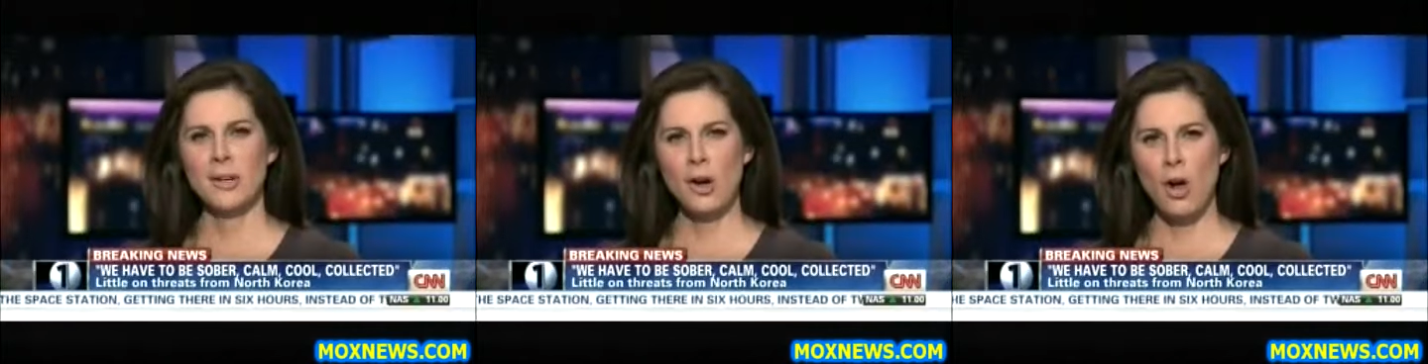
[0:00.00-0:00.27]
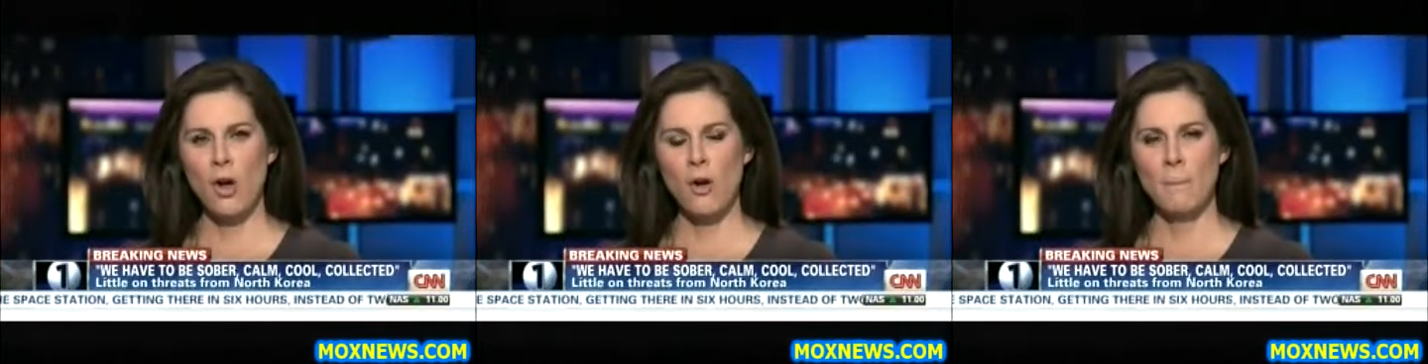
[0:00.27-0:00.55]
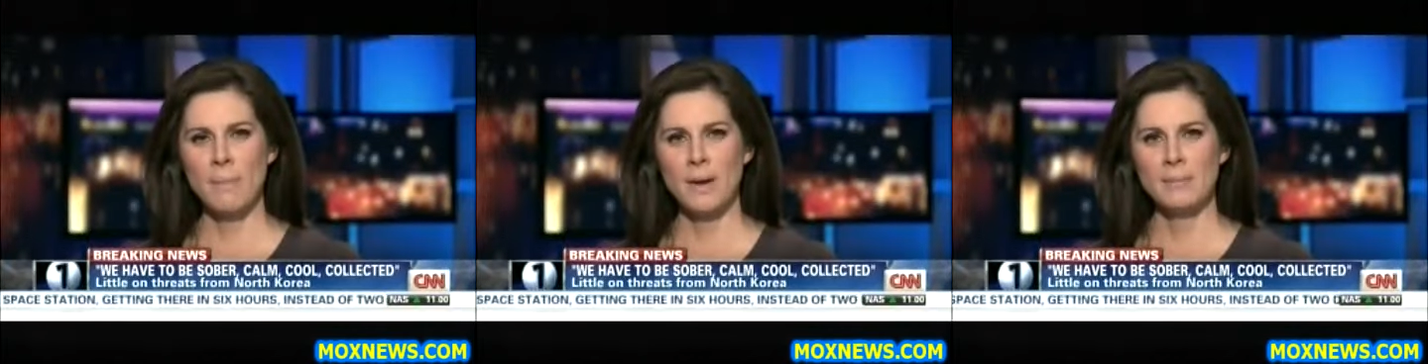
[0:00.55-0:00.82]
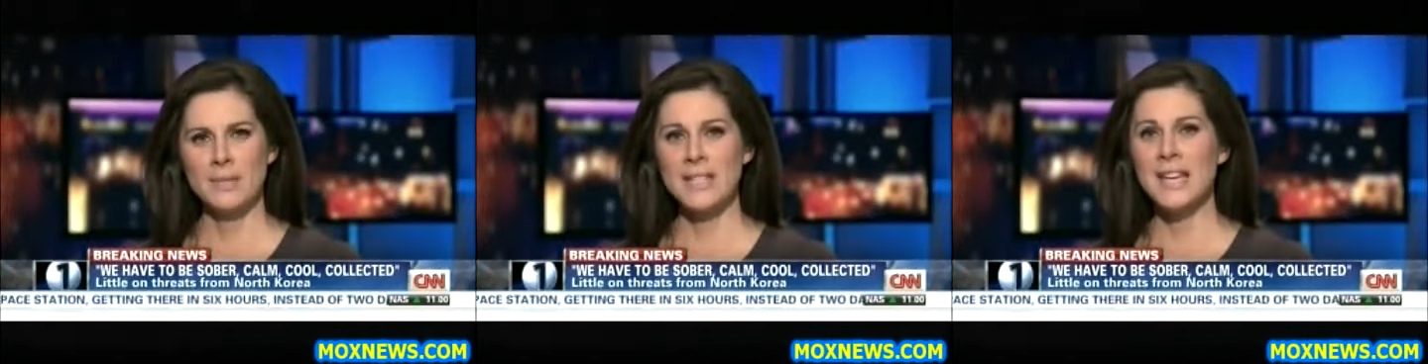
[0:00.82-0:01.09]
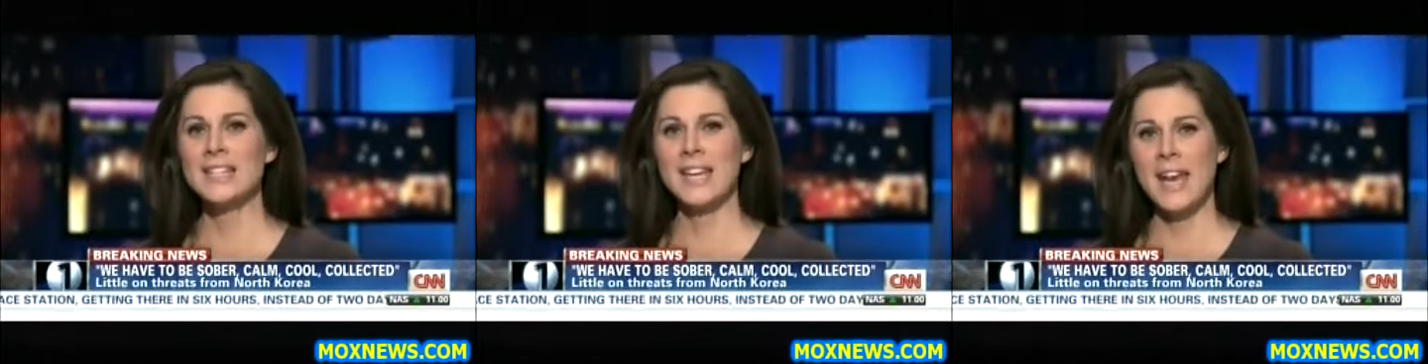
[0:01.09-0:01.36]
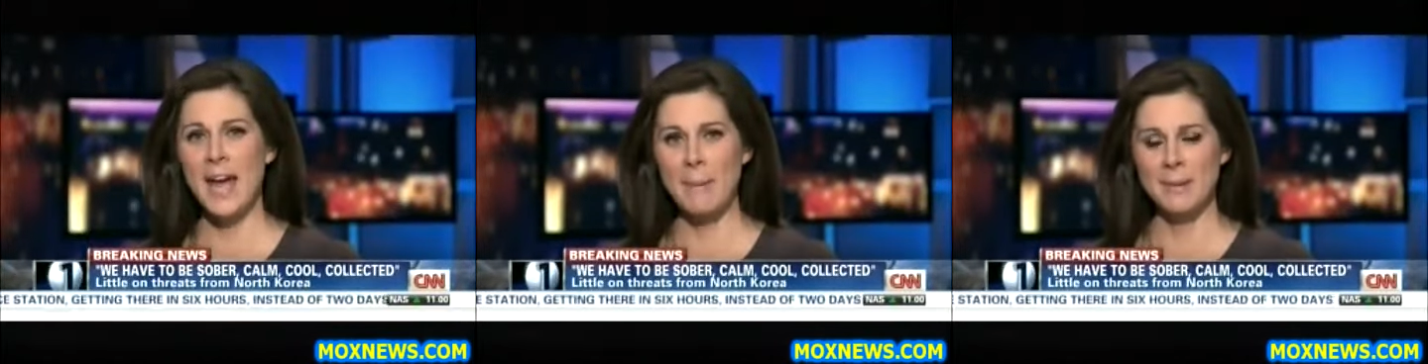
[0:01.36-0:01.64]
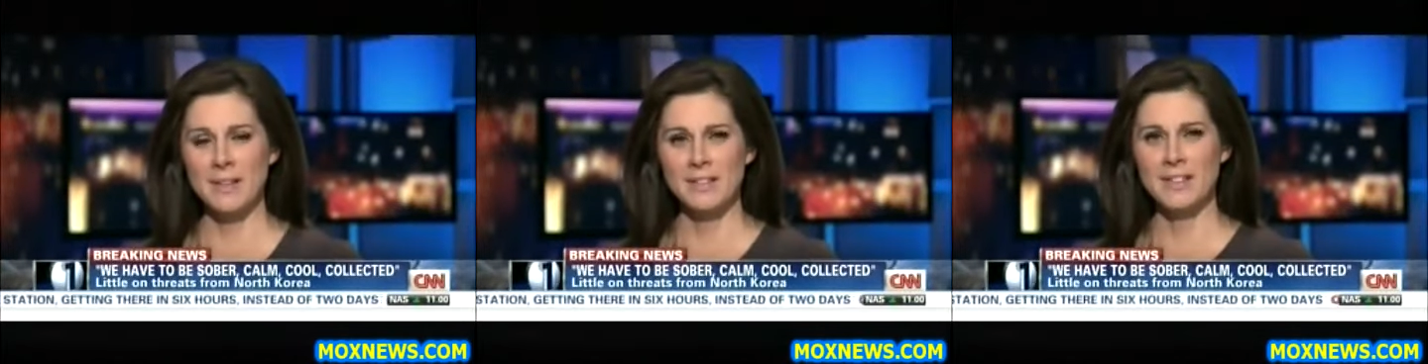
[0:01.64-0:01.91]
and calm, but mistakes can
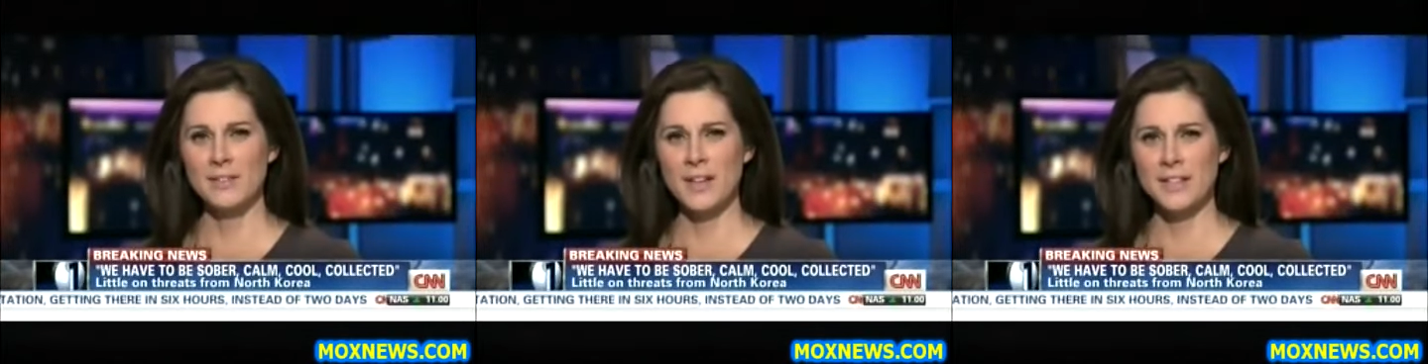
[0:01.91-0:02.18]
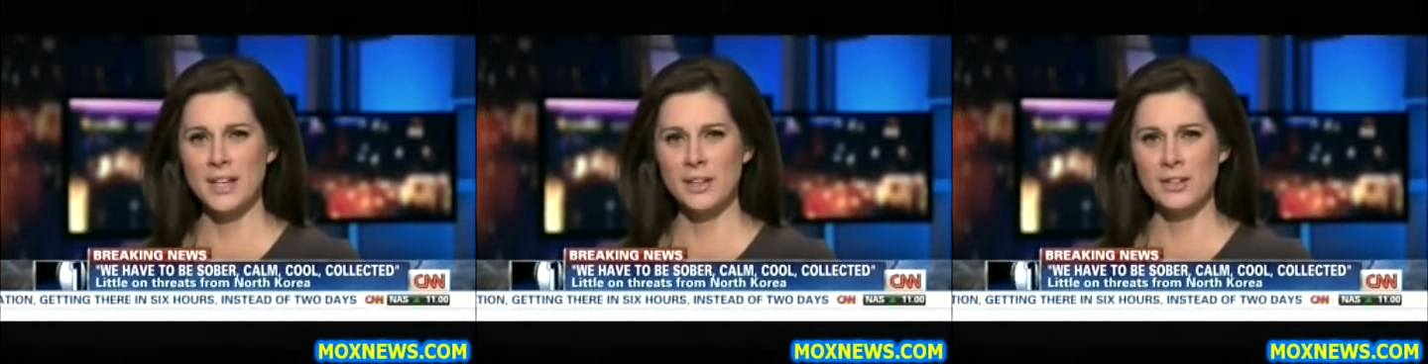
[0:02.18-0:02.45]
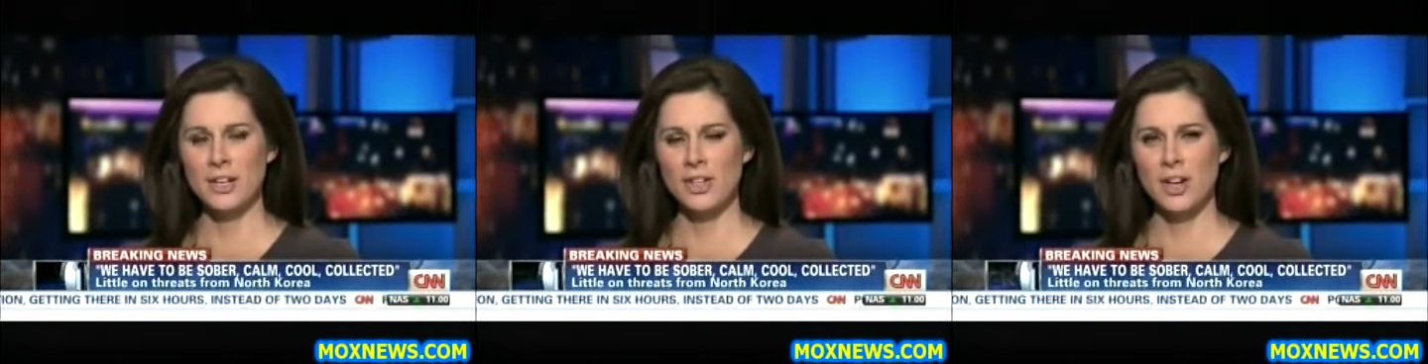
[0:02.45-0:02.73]
happen. And the Defense Secretary